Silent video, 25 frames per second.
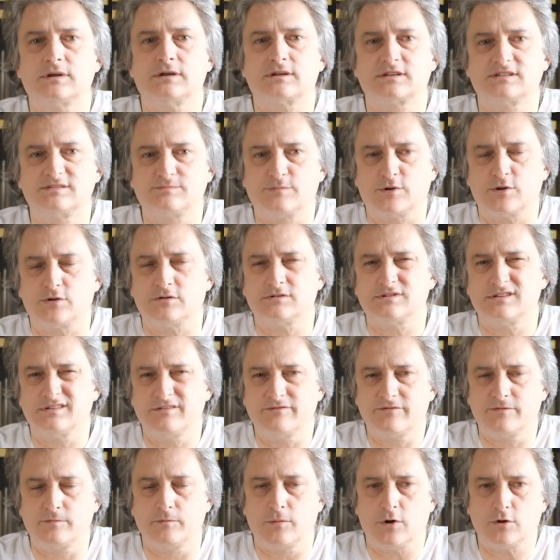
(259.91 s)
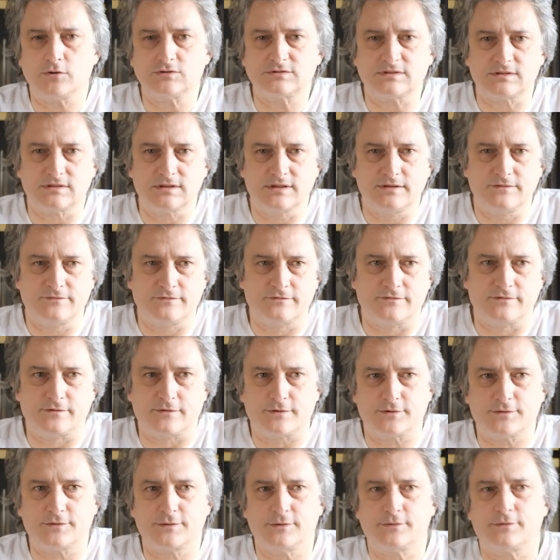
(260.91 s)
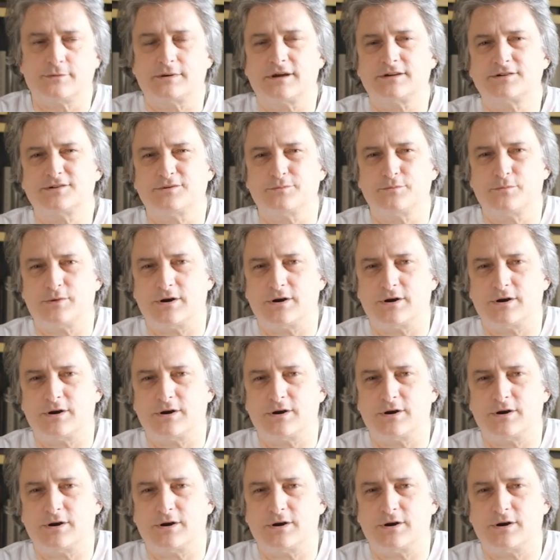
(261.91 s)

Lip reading: explosives mostly for the Russian